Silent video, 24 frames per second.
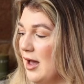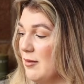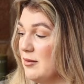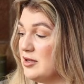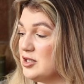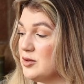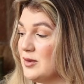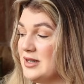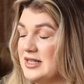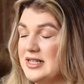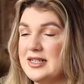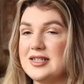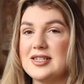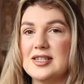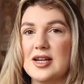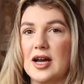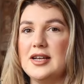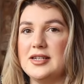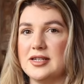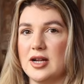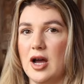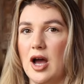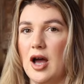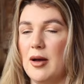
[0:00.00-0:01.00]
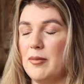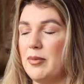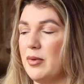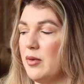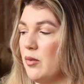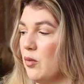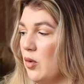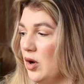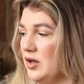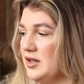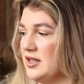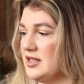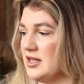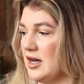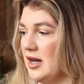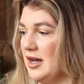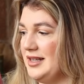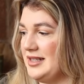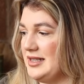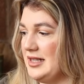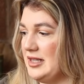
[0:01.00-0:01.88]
So I did size up one size.